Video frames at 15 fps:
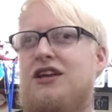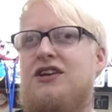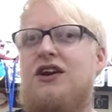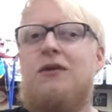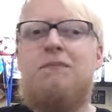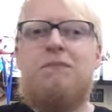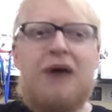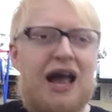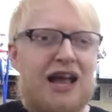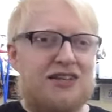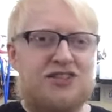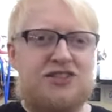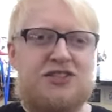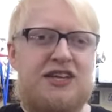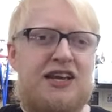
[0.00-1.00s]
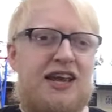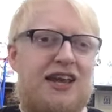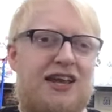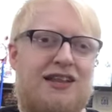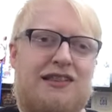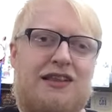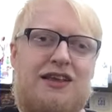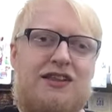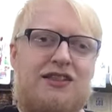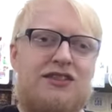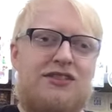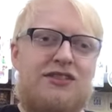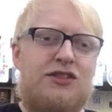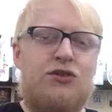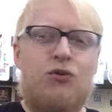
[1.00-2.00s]
you know, bask in
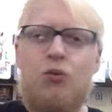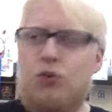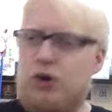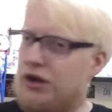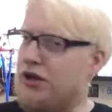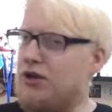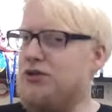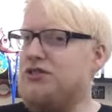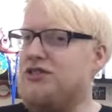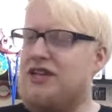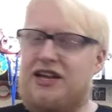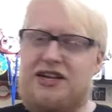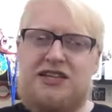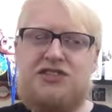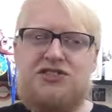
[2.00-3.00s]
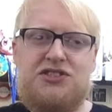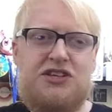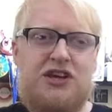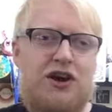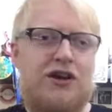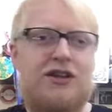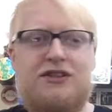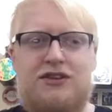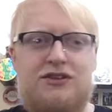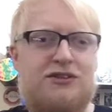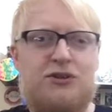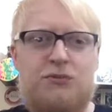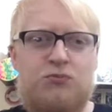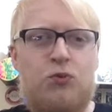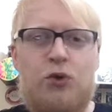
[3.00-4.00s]
the world that is
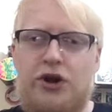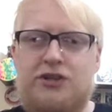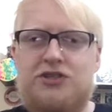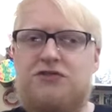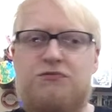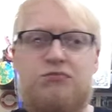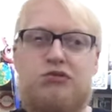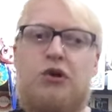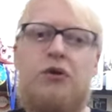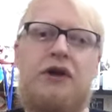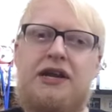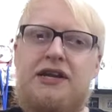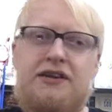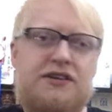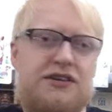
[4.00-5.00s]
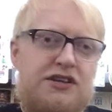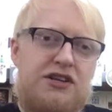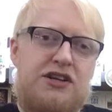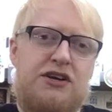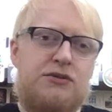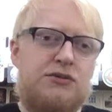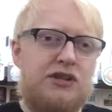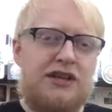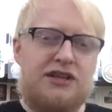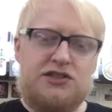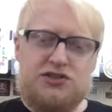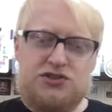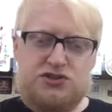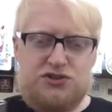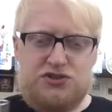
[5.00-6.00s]
the world of brewing. You know,
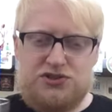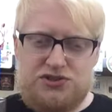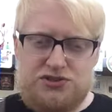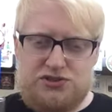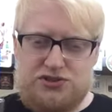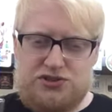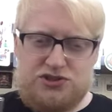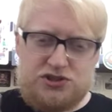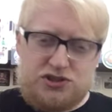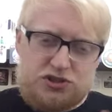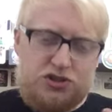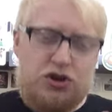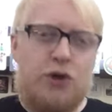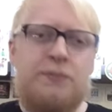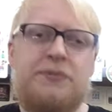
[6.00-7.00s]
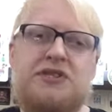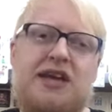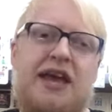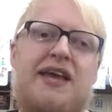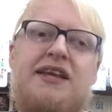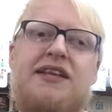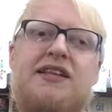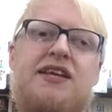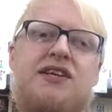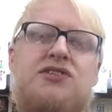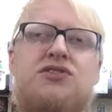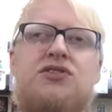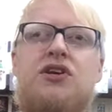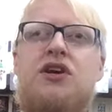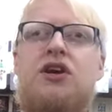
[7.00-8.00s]
let's just stop taking
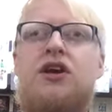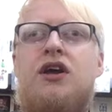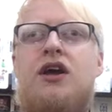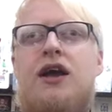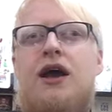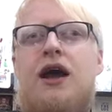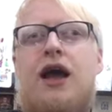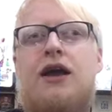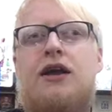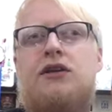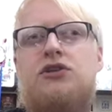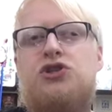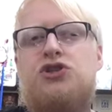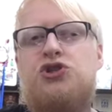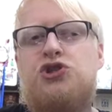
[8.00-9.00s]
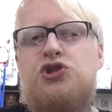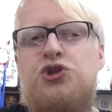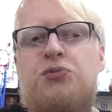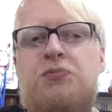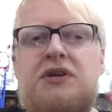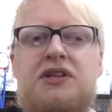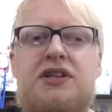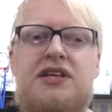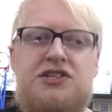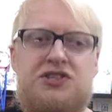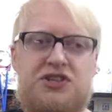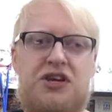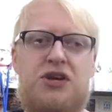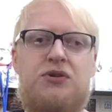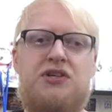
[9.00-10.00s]
this stupidly
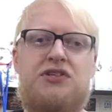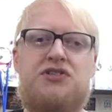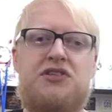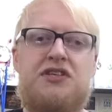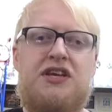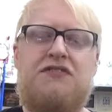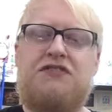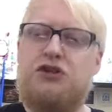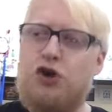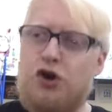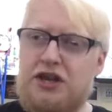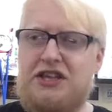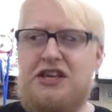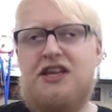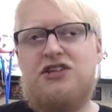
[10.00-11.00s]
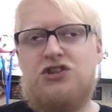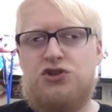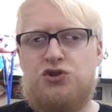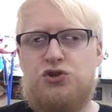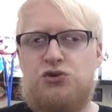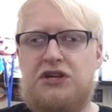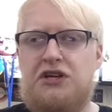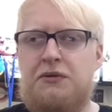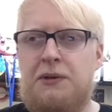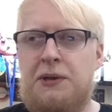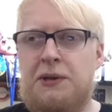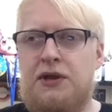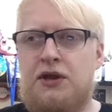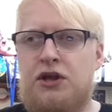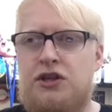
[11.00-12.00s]
seriously. If you're not in the industry,
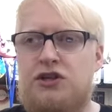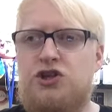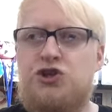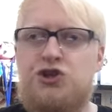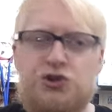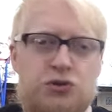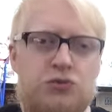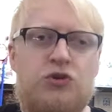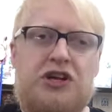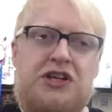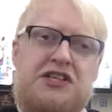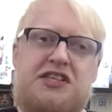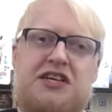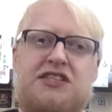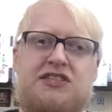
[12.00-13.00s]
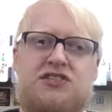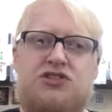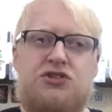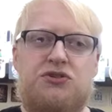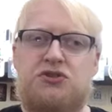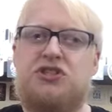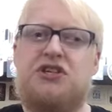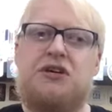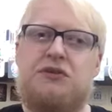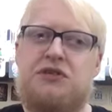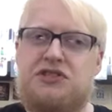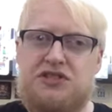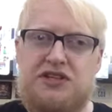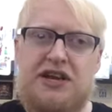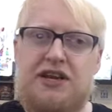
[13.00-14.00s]
you shouldn't really take this too
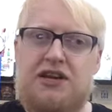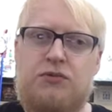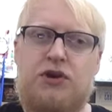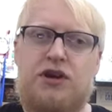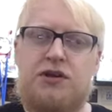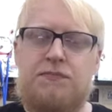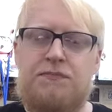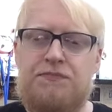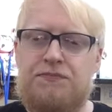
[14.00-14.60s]
seriously anyway.